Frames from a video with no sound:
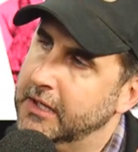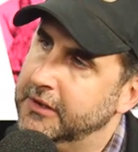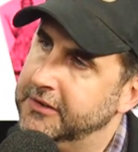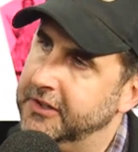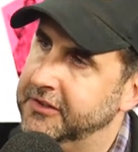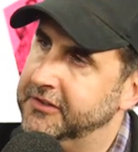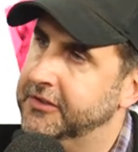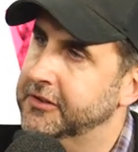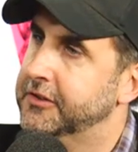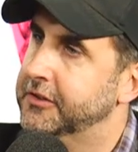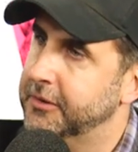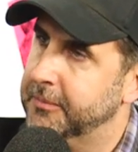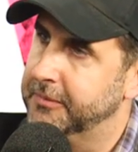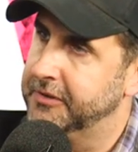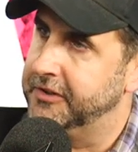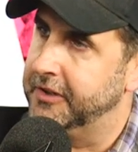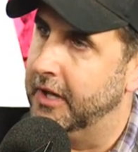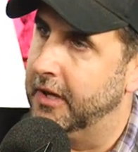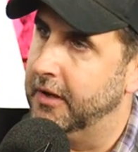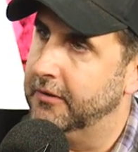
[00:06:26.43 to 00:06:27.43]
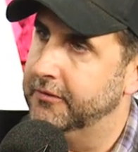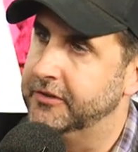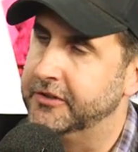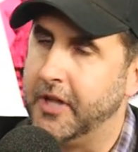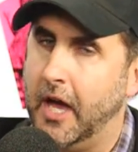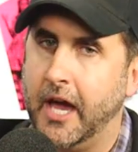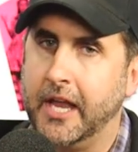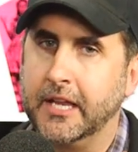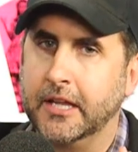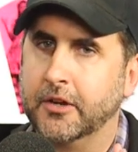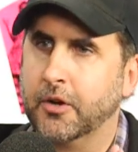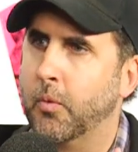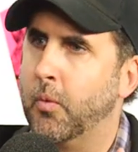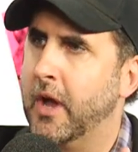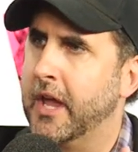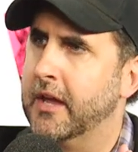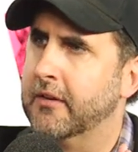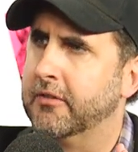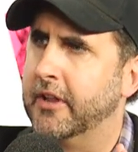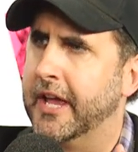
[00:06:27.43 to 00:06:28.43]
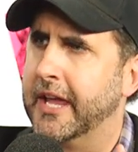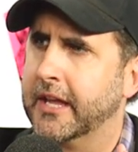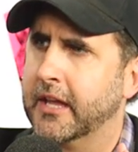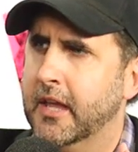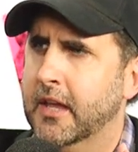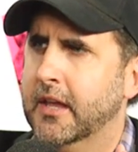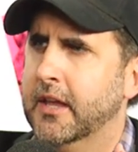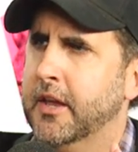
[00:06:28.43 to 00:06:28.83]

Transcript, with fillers: distance themselves, not in a way of like,